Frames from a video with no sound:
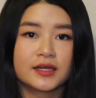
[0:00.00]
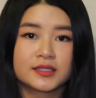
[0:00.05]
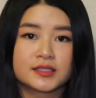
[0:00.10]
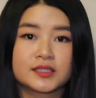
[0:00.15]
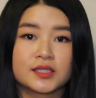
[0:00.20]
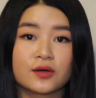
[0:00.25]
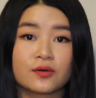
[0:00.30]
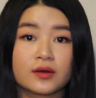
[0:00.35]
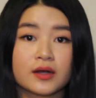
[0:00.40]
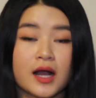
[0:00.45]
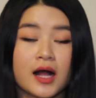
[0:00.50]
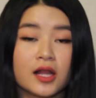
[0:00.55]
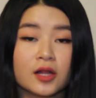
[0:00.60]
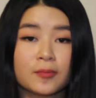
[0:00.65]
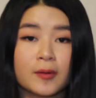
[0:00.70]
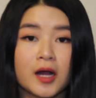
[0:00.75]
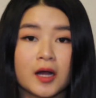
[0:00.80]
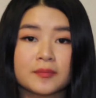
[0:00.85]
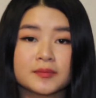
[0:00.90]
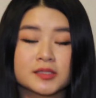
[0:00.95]
So
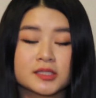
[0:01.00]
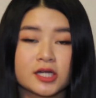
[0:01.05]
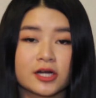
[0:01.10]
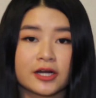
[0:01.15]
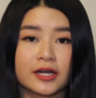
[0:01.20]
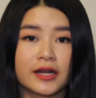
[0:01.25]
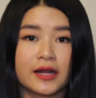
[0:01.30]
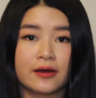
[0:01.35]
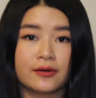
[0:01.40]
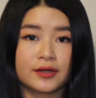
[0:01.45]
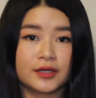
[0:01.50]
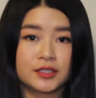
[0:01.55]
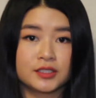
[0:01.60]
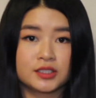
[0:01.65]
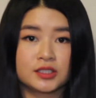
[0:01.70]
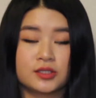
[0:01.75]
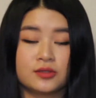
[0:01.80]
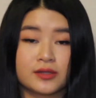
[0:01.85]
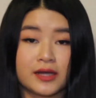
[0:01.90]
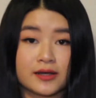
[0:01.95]
Colourpop started out
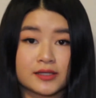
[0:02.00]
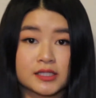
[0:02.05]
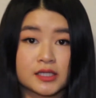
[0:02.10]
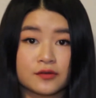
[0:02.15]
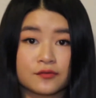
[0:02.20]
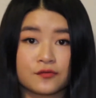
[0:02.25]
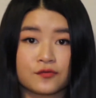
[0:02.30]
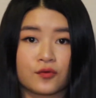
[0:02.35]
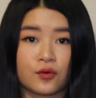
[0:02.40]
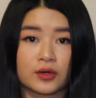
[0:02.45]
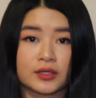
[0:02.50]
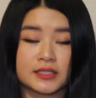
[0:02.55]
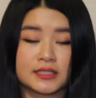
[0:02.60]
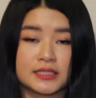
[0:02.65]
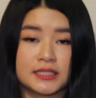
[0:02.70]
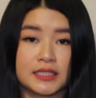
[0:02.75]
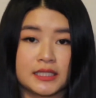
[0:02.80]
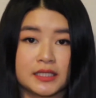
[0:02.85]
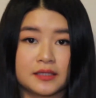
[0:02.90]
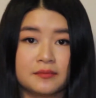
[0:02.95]
in
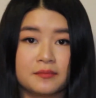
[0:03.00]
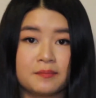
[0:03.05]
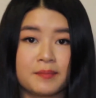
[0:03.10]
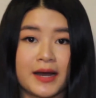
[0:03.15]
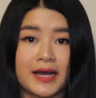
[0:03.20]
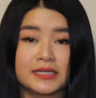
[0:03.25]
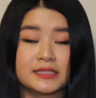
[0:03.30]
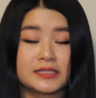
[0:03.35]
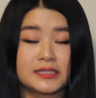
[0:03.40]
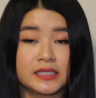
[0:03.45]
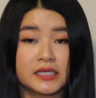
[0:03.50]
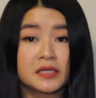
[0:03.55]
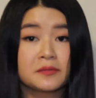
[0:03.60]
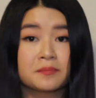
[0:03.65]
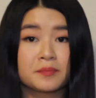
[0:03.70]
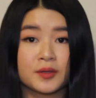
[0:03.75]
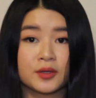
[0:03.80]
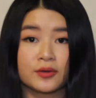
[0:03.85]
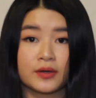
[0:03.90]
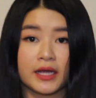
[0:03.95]
2014 by
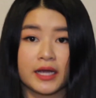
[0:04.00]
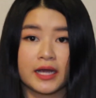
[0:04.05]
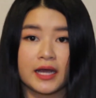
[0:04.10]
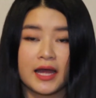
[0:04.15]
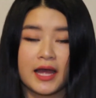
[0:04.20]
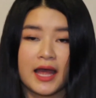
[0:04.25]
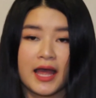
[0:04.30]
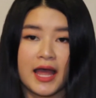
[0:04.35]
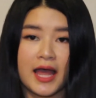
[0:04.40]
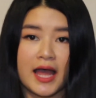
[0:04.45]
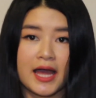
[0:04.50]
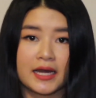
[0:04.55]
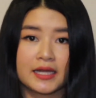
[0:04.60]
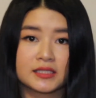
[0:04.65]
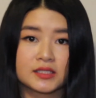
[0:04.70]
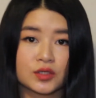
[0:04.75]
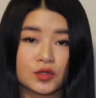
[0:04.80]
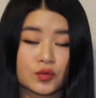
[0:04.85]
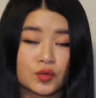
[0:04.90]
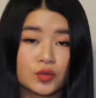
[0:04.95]
Seed Beauty and
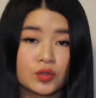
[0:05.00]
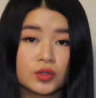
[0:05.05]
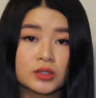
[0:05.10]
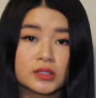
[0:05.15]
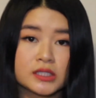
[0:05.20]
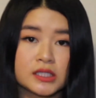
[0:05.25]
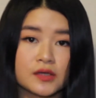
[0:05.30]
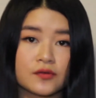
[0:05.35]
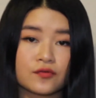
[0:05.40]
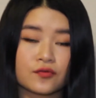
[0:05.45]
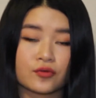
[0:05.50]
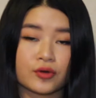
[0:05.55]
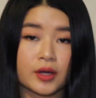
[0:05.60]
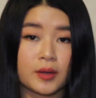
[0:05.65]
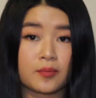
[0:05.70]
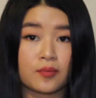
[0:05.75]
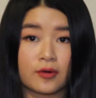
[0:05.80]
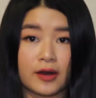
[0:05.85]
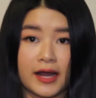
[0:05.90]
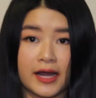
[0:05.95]
it's a
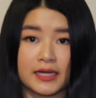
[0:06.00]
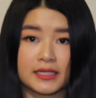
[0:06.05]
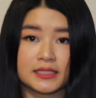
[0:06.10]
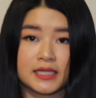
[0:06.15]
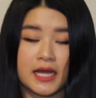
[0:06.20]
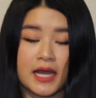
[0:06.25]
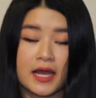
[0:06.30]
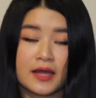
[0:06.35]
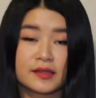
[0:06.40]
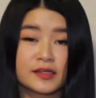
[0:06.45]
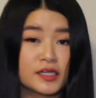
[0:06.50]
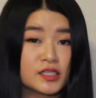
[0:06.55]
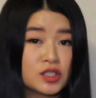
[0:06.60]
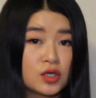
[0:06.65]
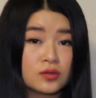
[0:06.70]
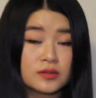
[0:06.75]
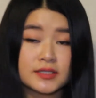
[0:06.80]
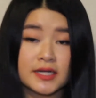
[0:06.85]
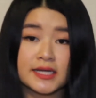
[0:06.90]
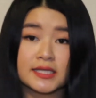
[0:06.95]
cruelty-free brand. They
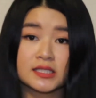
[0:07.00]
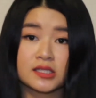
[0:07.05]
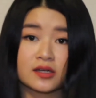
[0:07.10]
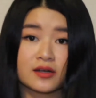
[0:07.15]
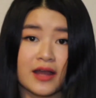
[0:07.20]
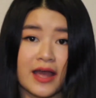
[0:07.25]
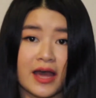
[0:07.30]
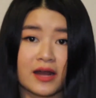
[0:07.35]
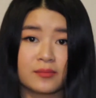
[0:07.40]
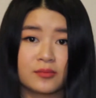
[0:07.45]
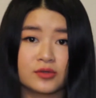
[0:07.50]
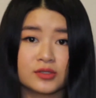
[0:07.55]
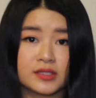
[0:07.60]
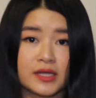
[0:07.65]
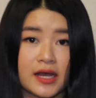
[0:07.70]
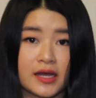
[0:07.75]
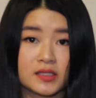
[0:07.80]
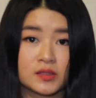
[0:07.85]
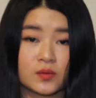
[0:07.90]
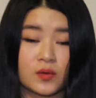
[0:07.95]
don't test on
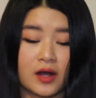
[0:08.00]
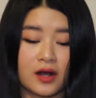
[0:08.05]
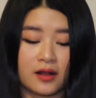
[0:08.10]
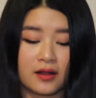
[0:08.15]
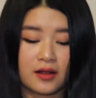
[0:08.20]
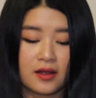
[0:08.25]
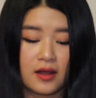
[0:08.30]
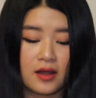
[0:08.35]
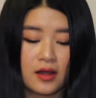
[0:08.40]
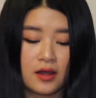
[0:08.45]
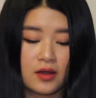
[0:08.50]
animals as well.